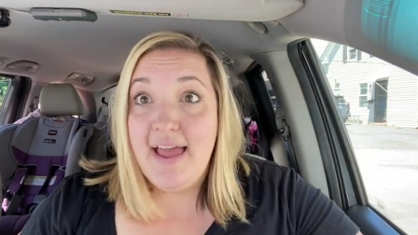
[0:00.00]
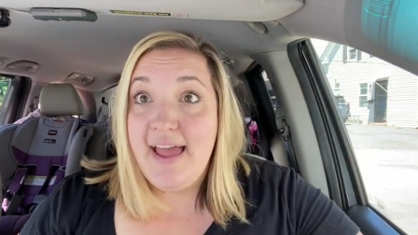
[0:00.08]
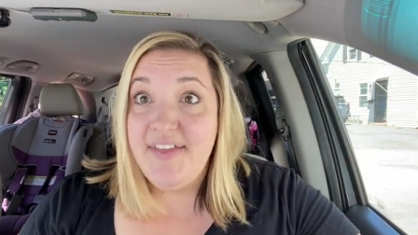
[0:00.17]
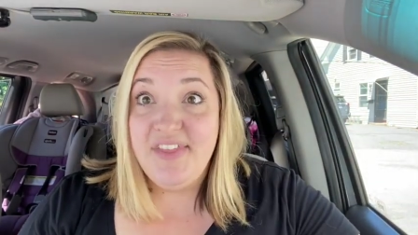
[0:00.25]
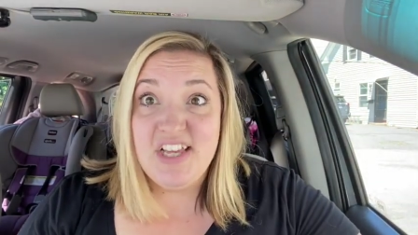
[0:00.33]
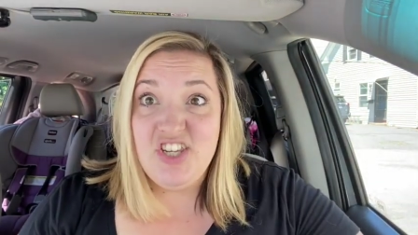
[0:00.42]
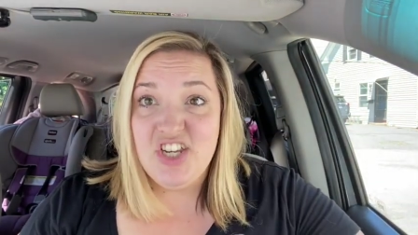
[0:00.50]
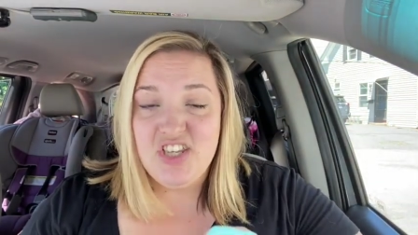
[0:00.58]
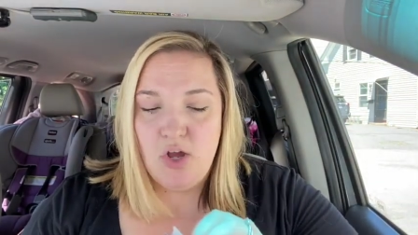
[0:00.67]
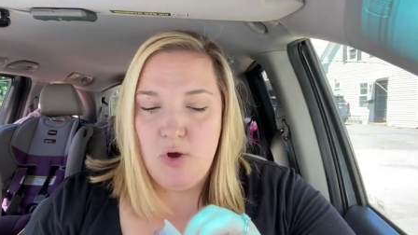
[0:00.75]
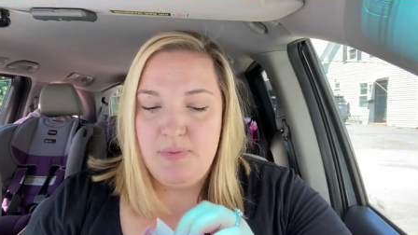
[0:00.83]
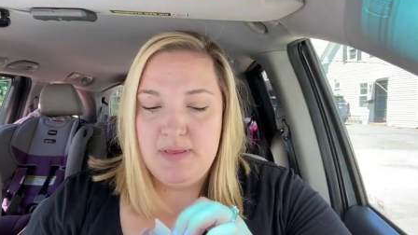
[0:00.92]
And let's just
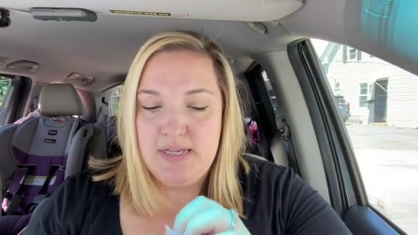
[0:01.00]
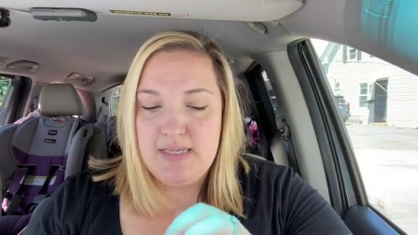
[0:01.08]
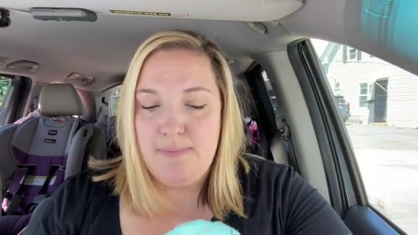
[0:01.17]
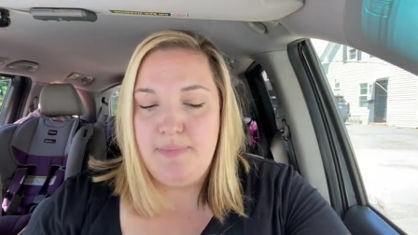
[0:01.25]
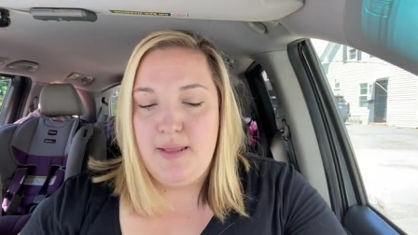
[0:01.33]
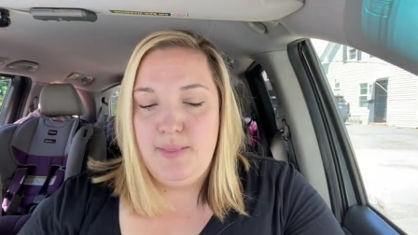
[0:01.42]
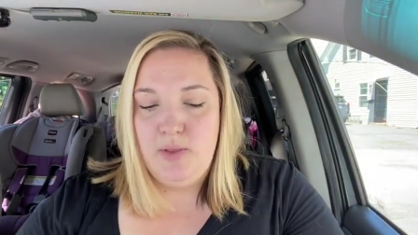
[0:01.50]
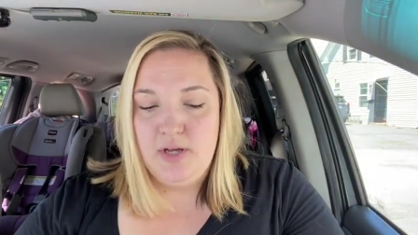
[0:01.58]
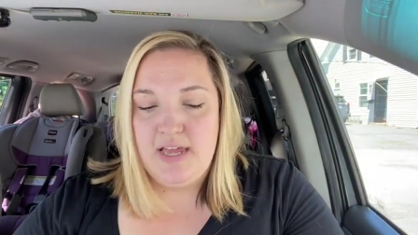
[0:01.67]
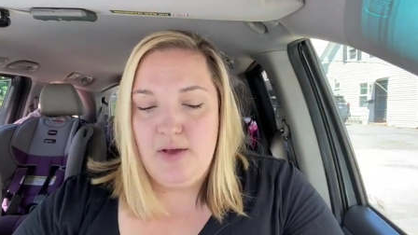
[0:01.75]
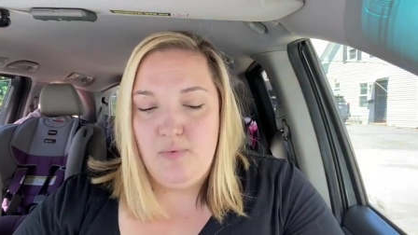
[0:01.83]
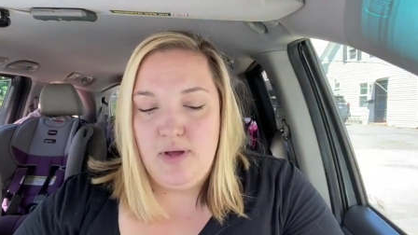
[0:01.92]
open this up and
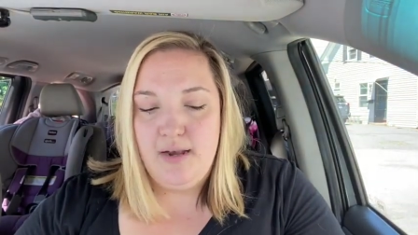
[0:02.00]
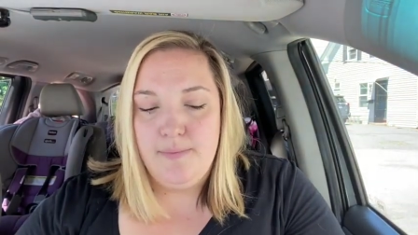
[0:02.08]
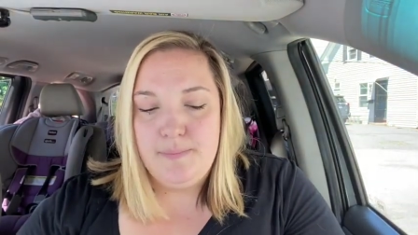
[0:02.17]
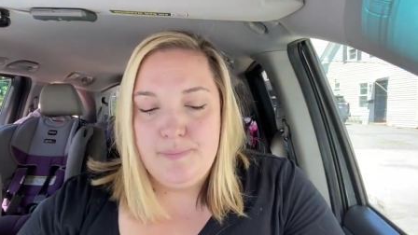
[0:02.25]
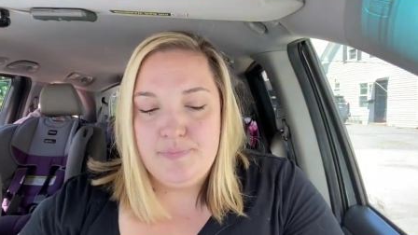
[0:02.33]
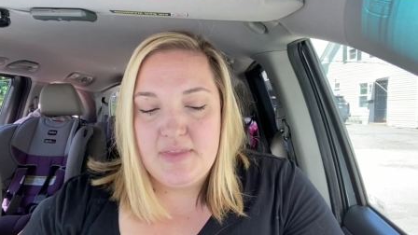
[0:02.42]
look at one.